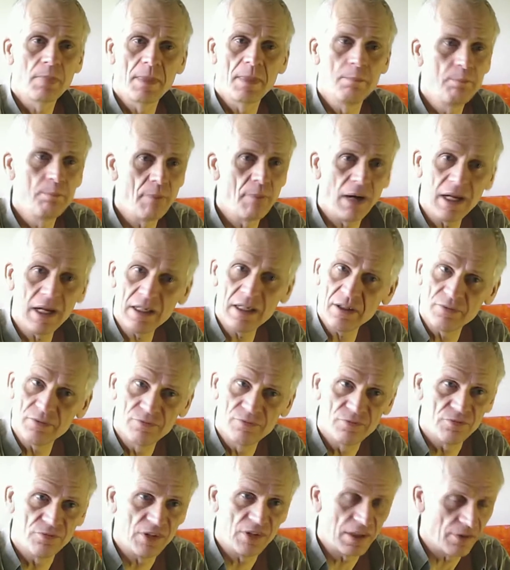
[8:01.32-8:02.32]
buy
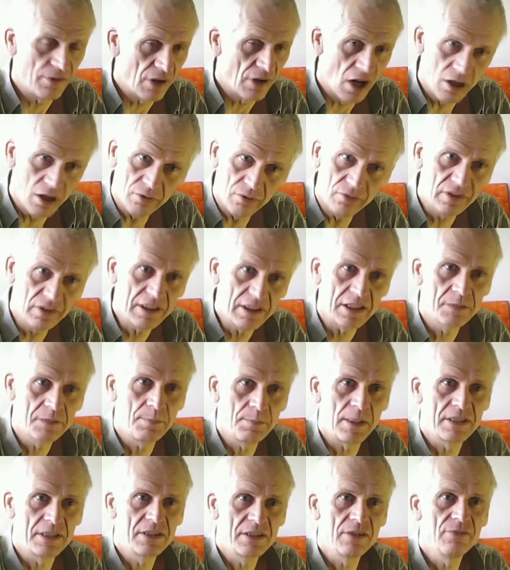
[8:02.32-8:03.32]
an overly
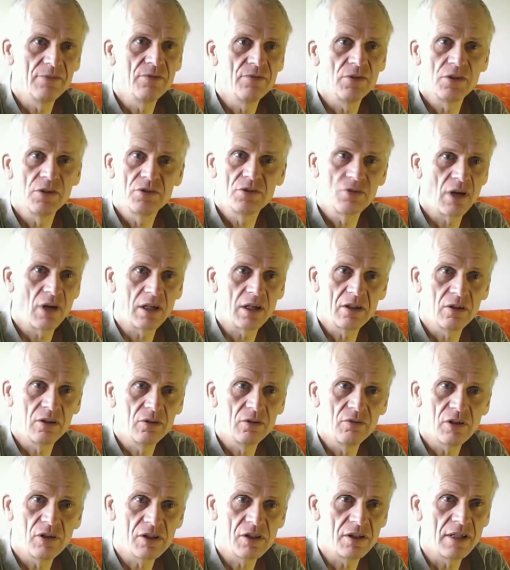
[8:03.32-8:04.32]
expensive
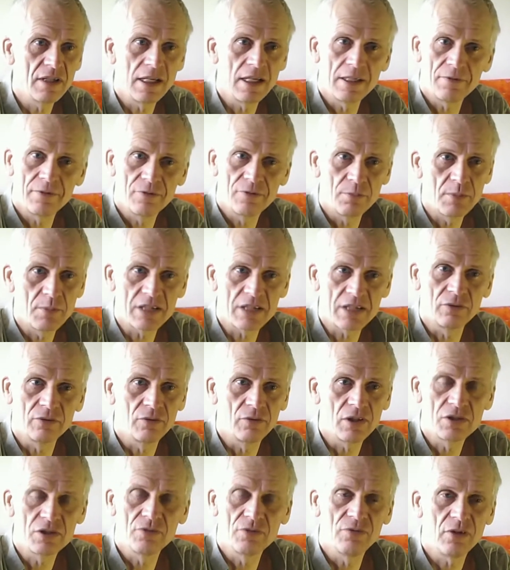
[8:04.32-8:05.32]
tricone resonator from National
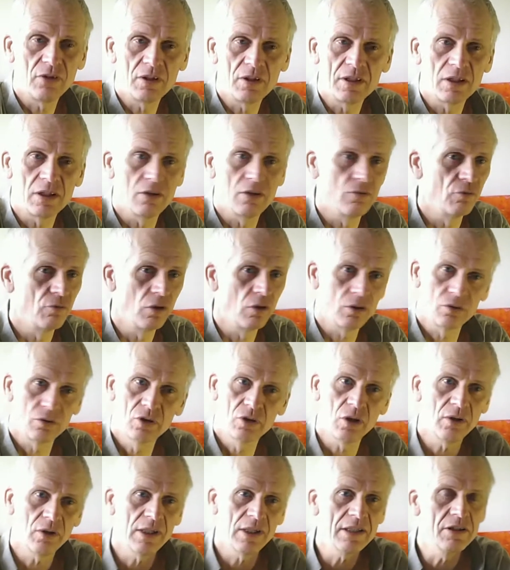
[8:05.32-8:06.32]
Resophonic.
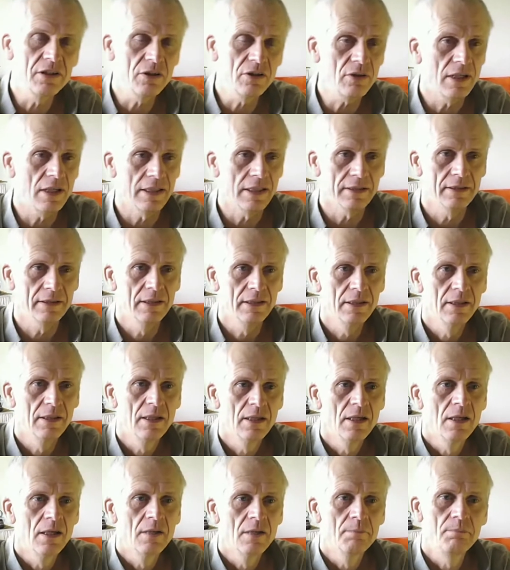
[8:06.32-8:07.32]
Go ahead and do it.
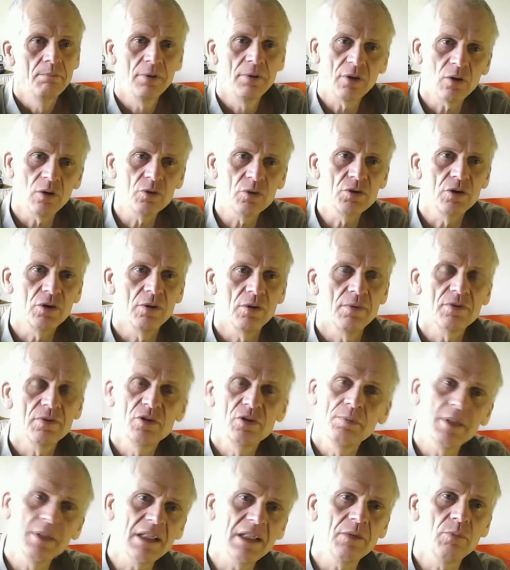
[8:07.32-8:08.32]
But also,
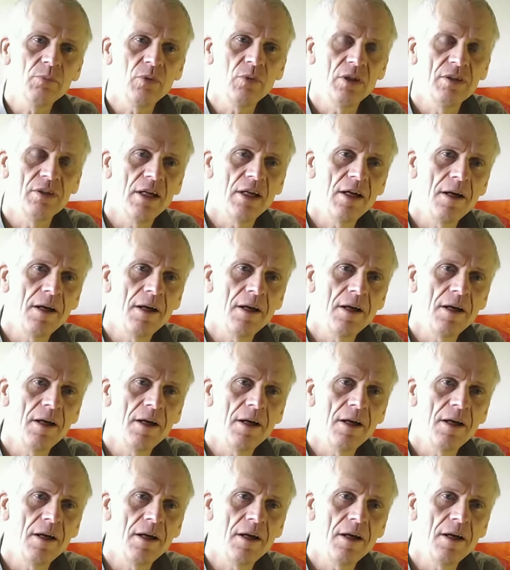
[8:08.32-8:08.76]
to begin with,